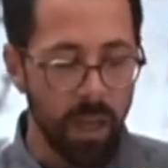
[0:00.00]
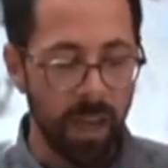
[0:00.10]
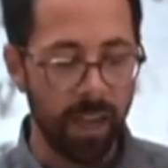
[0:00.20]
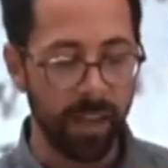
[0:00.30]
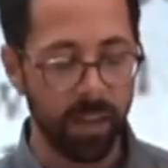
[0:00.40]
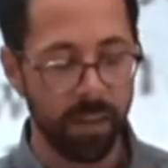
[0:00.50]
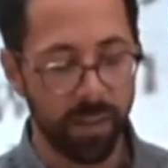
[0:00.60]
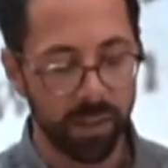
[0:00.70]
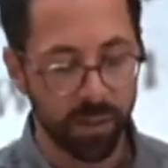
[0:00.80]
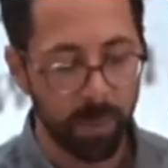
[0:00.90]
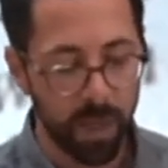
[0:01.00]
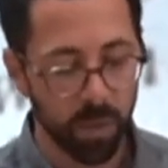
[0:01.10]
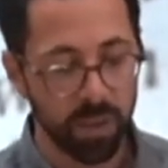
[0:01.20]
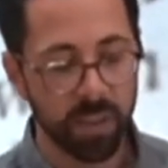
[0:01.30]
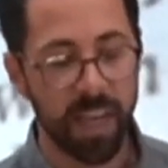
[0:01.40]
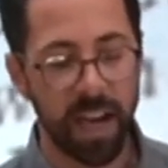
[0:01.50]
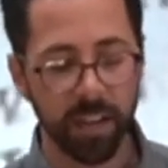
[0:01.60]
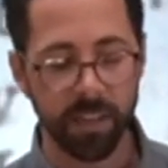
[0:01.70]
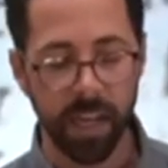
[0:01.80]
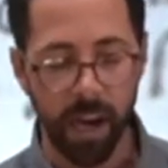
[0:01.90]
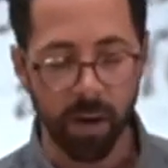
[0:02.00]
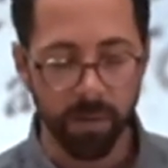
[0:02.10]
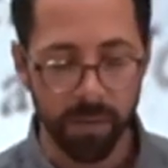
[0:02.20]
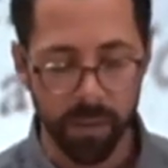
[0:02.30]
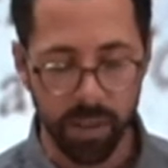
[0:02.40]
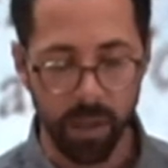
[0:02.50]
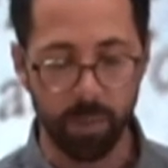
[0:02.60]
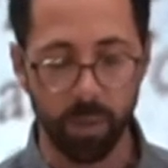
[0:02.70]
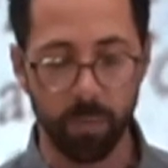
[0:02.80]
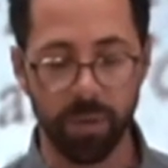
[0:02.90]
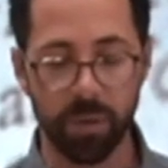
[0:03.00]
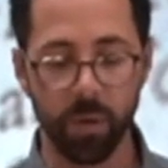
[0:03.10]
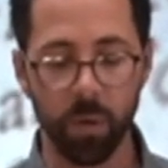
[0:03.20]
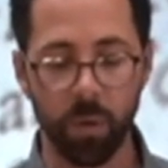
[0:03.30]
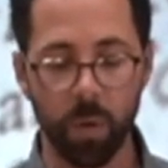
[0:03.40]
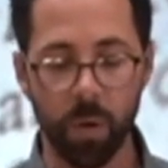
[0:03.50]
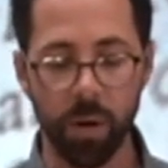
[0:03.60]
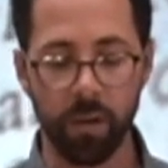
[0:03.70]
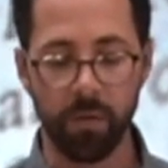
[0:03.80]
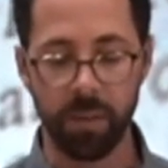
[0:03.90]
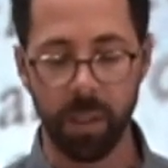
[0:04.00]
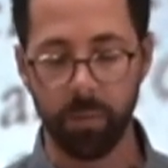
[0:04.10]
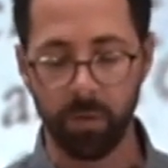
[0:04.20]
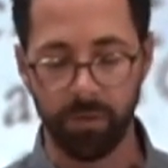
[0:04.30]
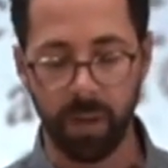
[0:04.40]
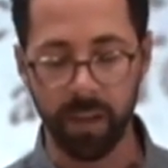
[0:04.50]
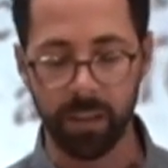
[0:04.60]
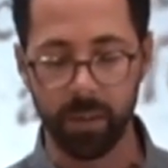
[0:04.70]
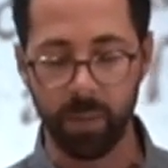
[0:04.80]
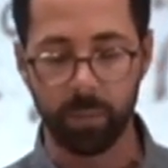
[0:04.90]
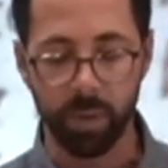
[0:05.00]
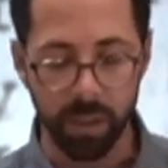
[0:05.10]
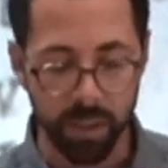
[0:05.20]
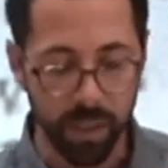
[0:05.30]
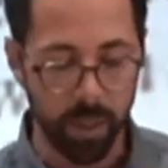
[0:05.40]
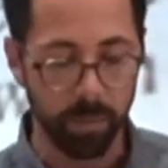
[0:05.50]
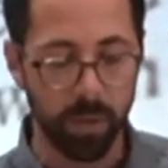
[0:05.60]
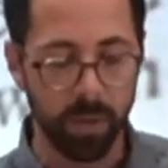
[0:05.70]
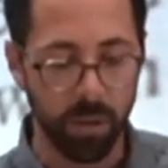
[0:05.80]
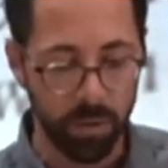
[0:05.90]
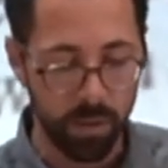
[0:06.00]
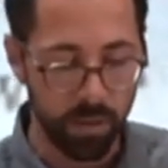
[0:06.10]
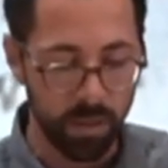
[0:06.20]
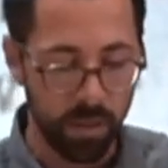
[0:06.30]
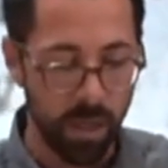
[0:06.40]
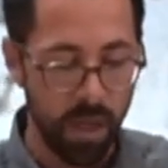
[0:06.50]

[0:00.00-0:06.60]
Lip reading: And this man was cast out of the temple, but the Lord of the temple finds him and brings him close.